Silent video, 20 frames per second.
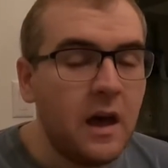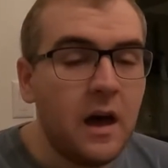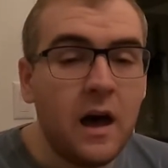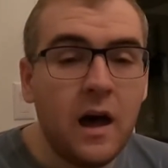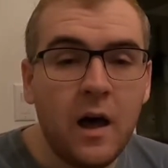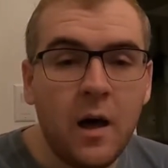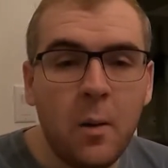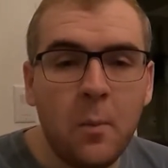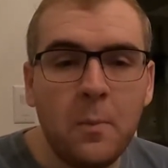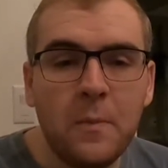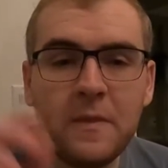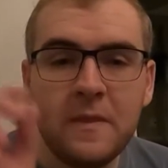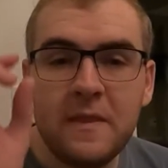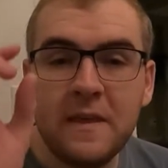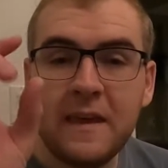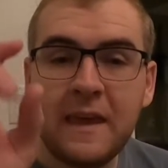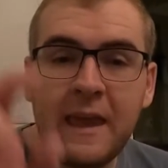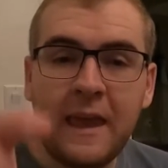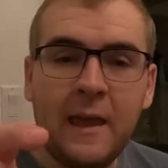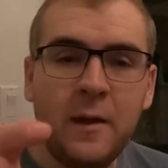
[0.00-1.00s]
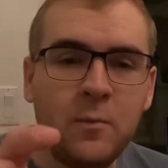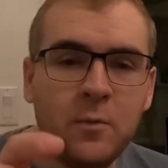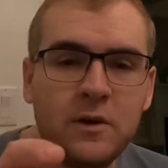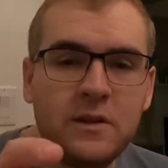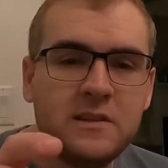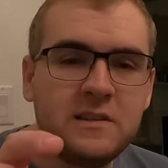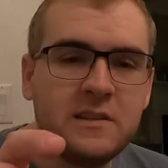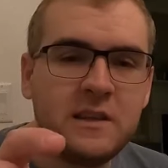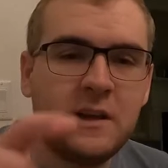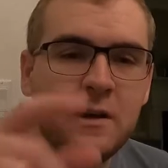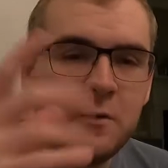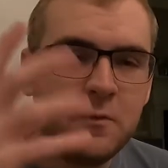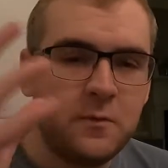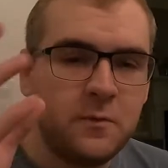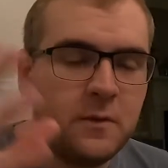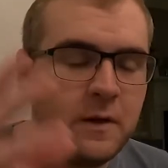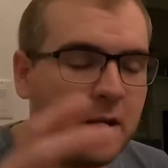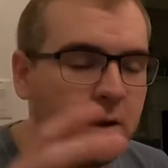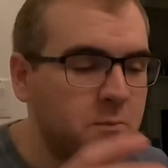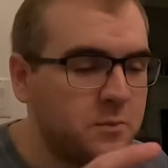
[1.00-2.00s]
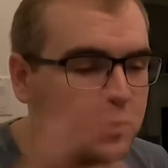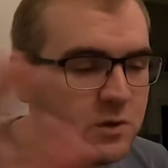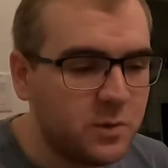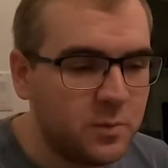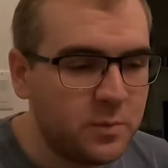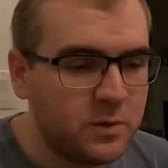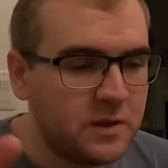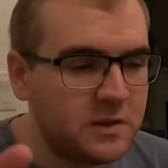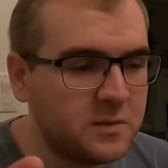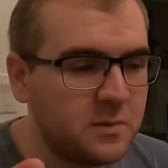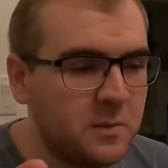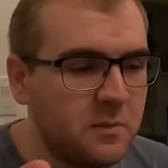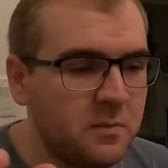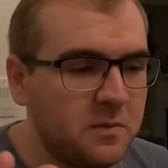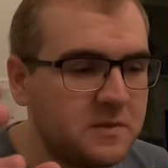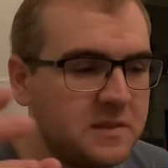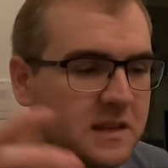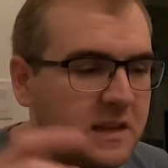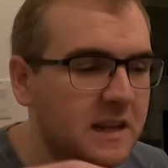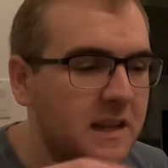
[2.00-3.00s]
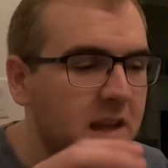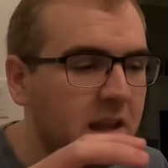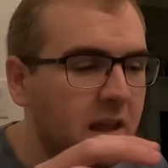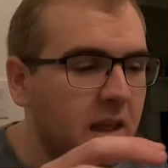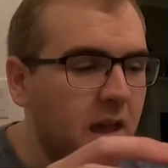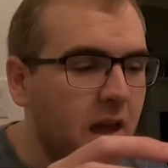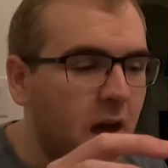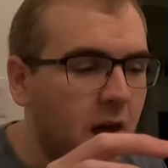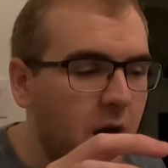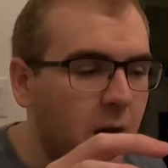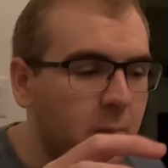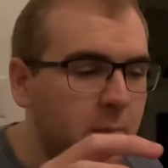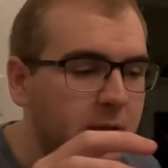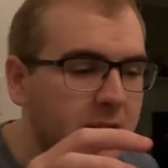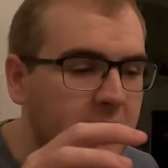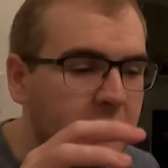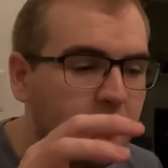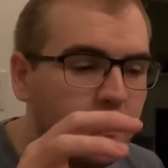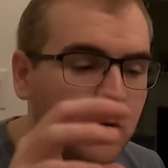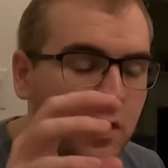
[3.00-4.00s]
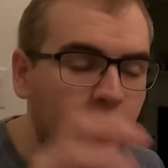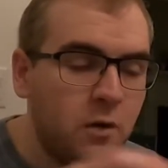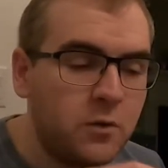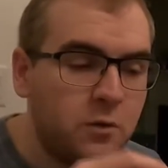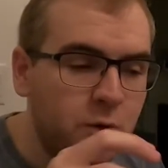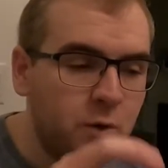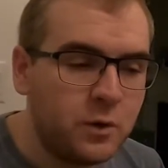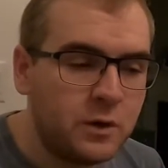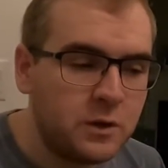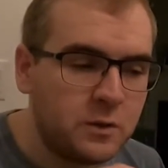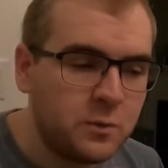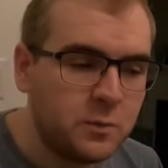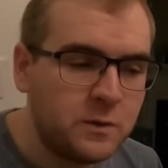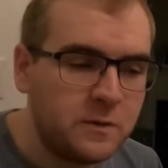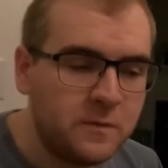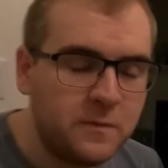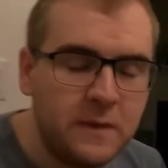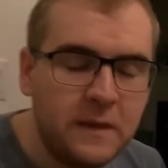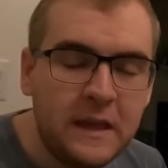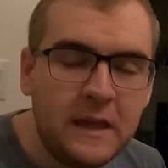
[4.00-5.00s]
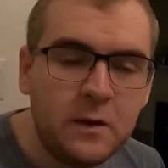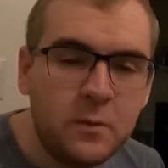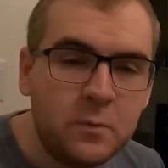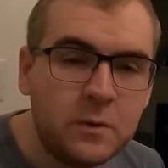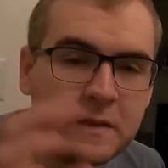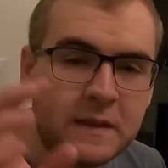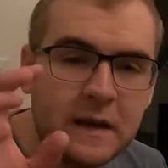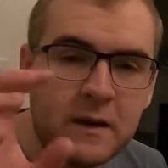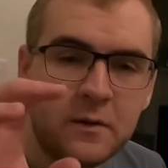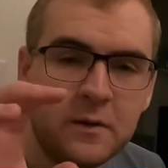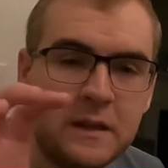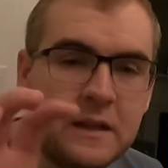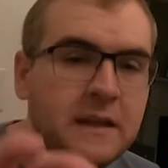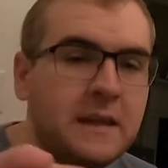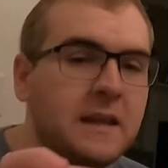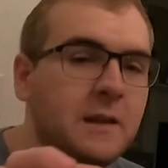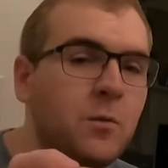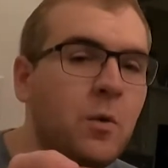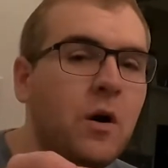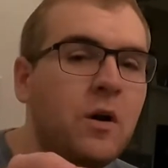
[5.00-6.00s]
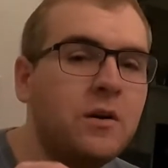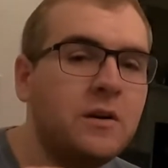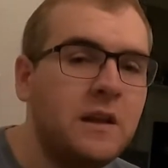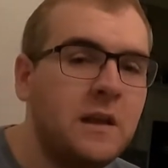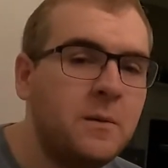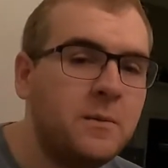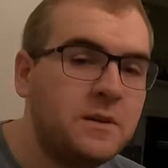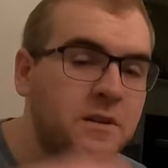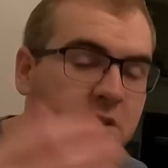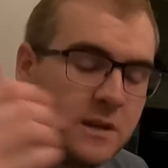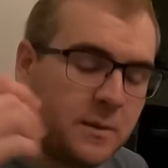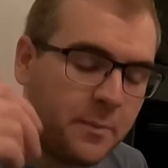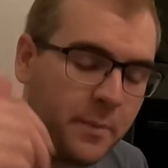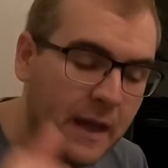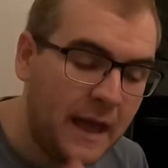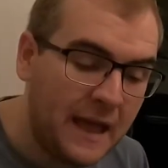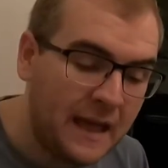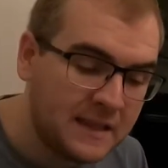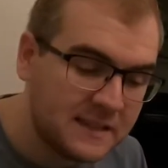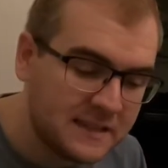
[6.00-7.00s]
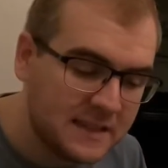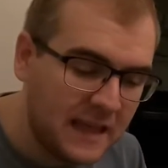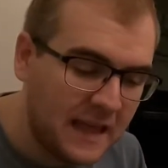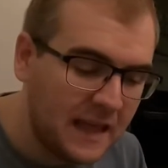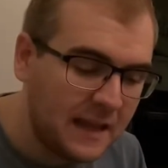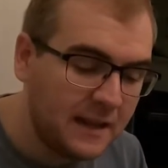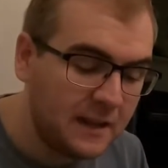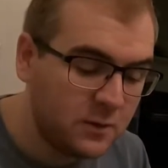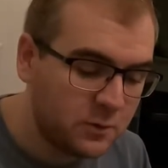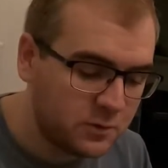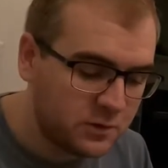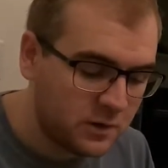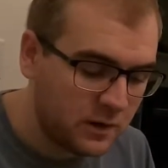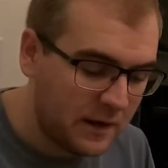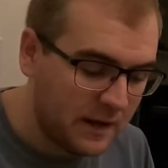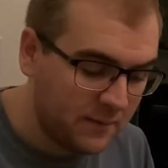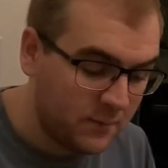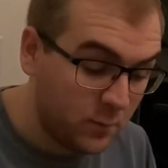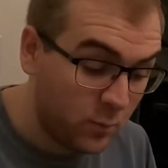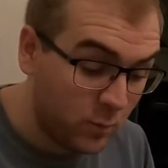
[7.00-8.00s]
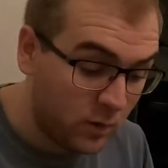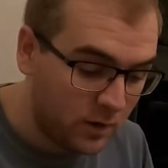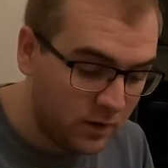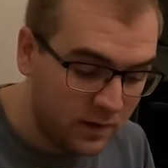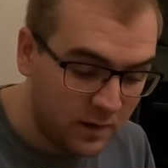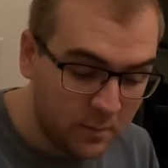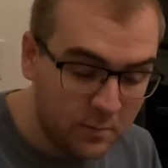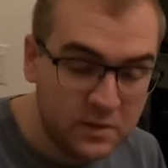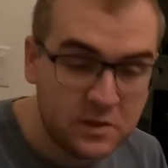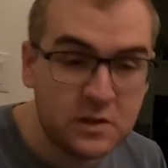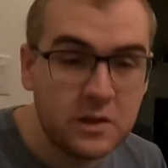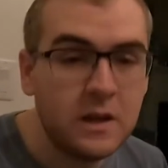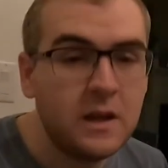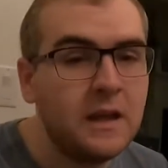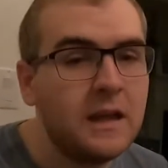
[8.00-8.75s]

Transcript: The camera itself, I'm sure tons of people have seen it. It'll go 33 feet without getting any water damage. Past that, it'll start having water damage.